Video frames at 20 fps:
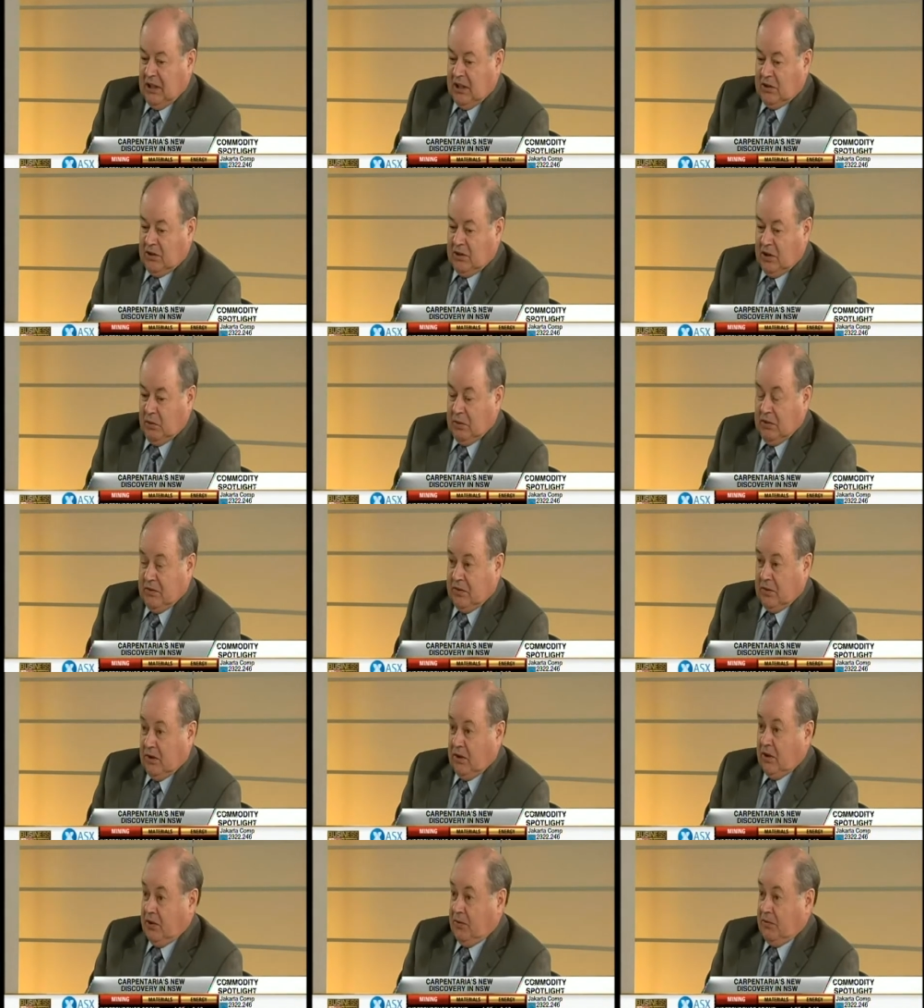So we've
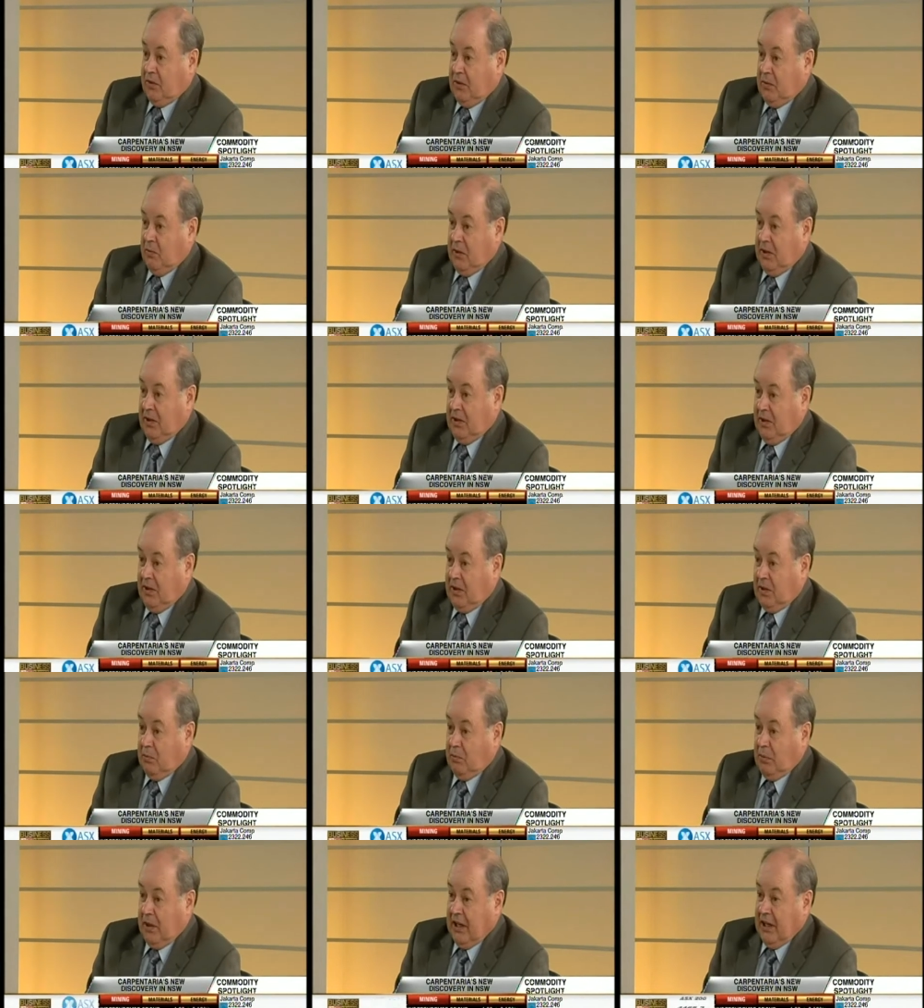still got $3 million in
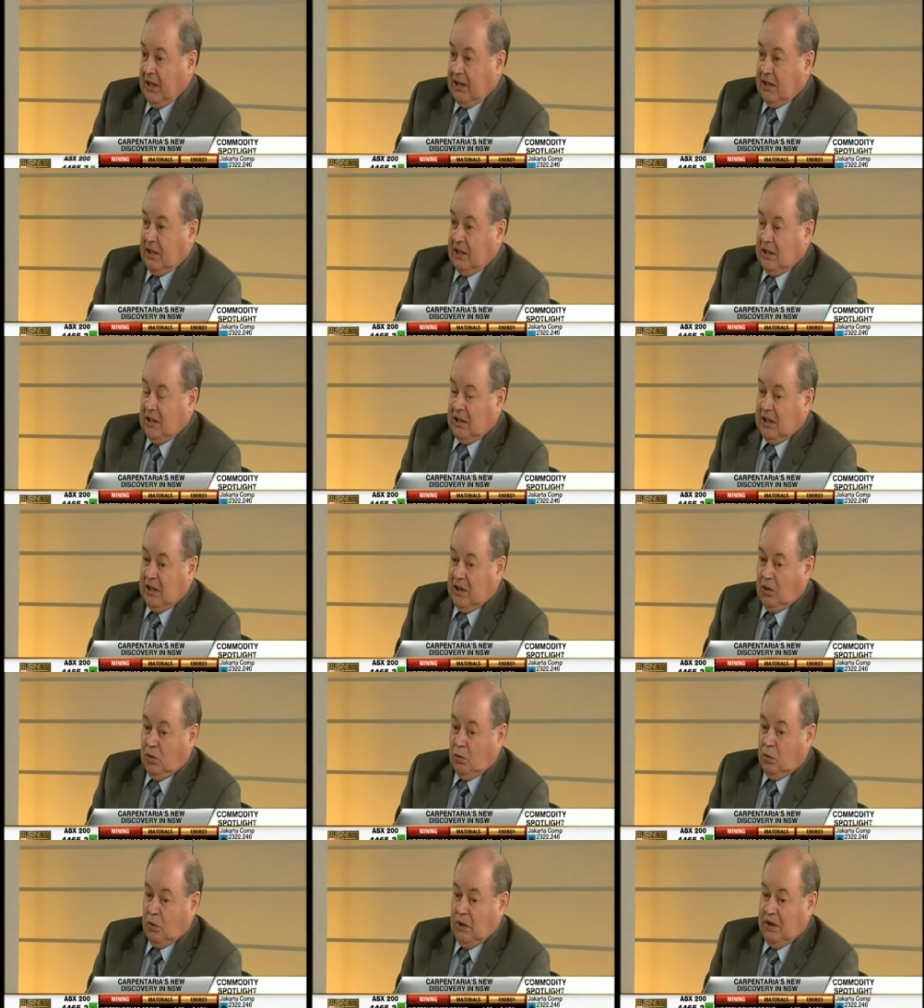the bank.
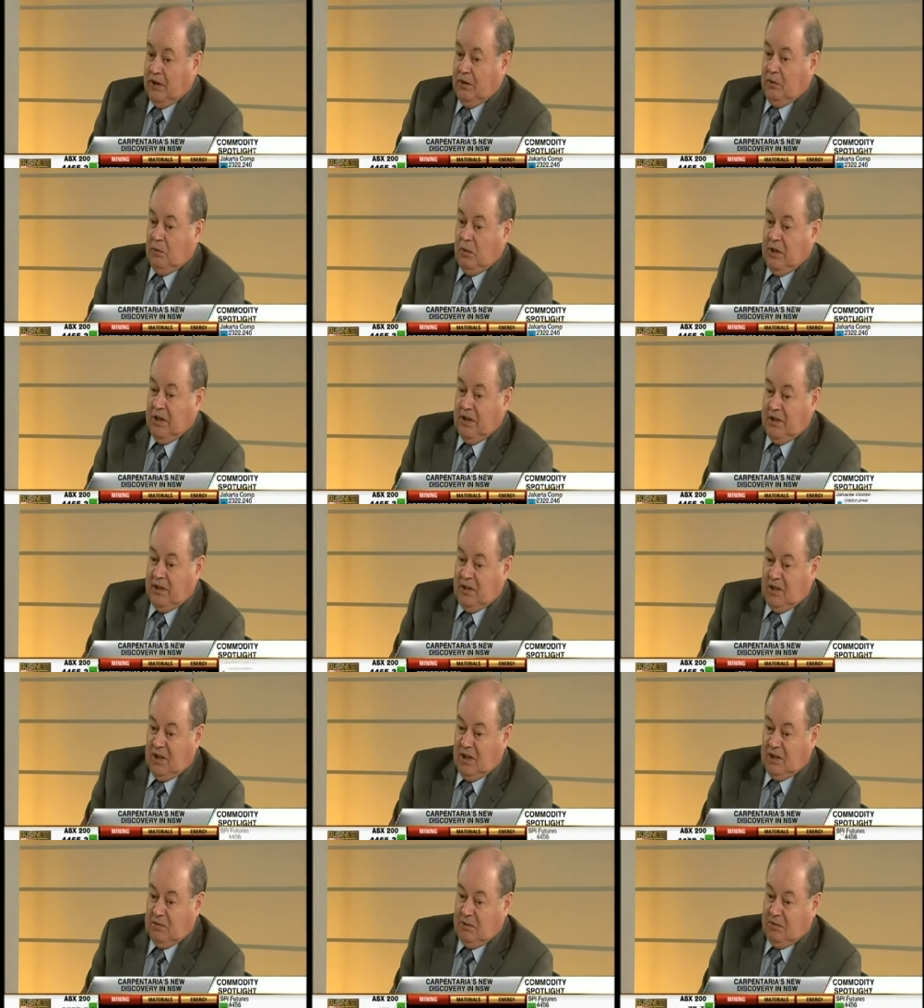When the
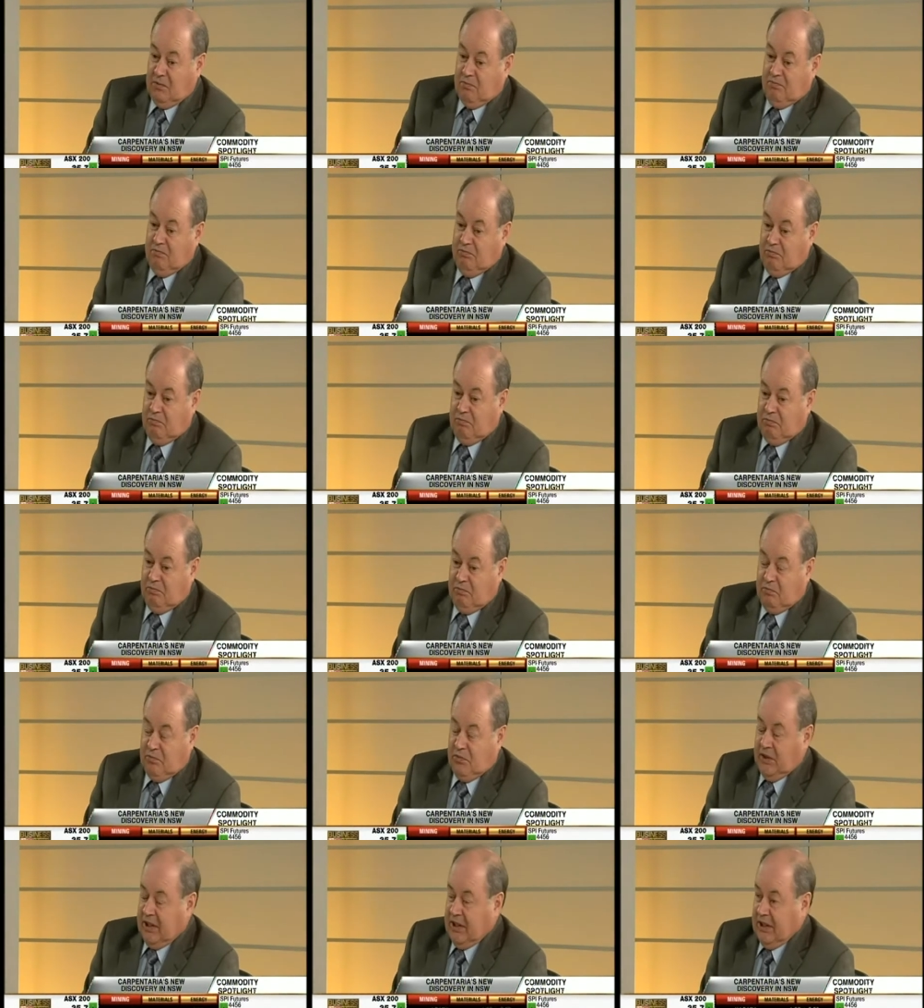global
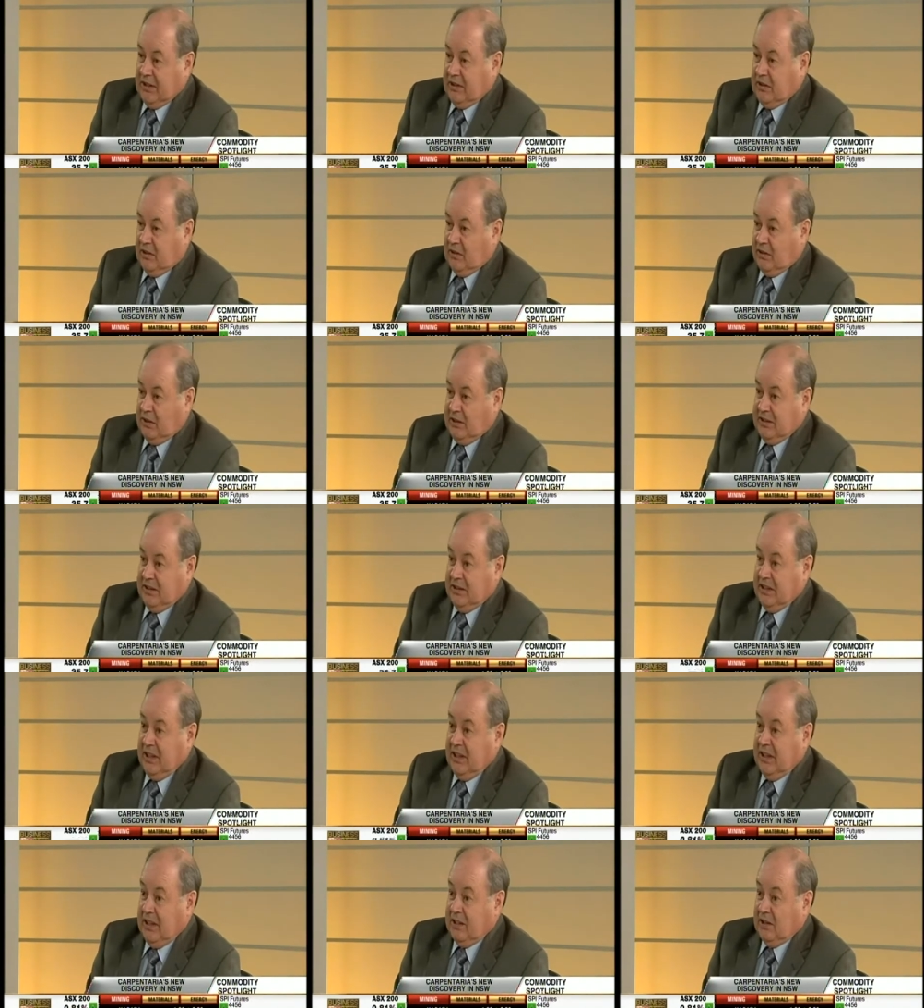financial crisis
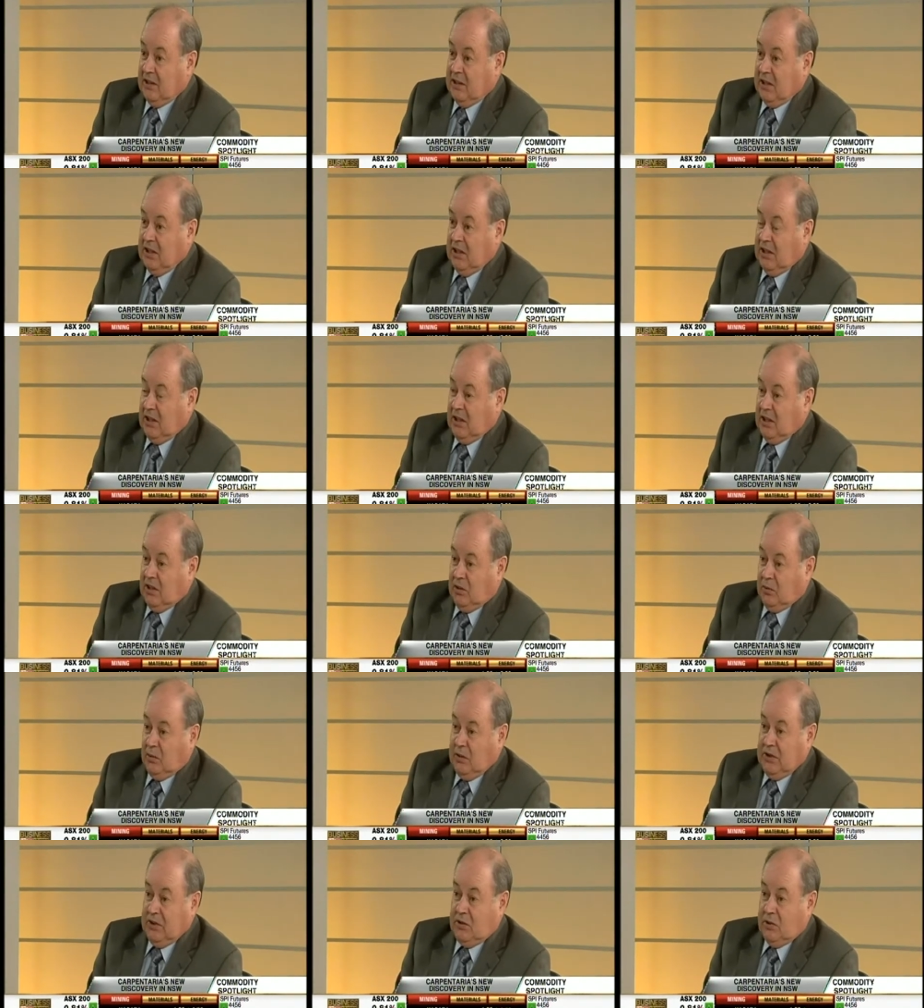hit,
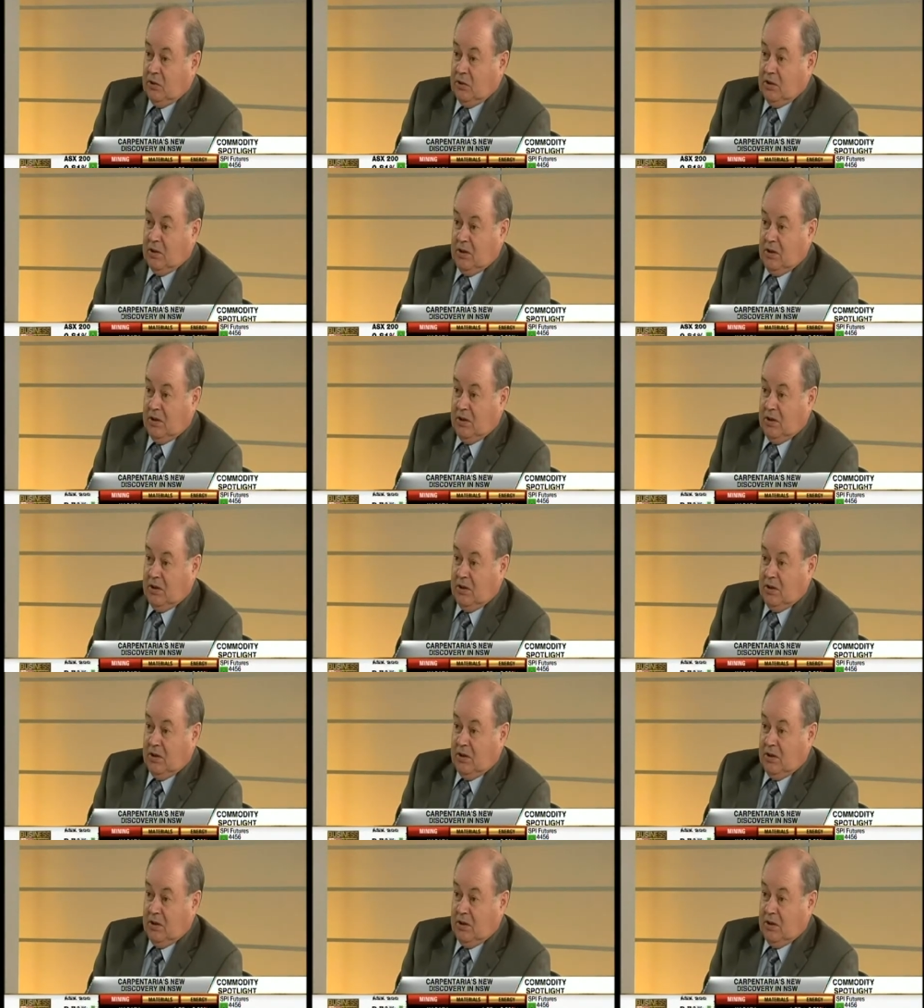we took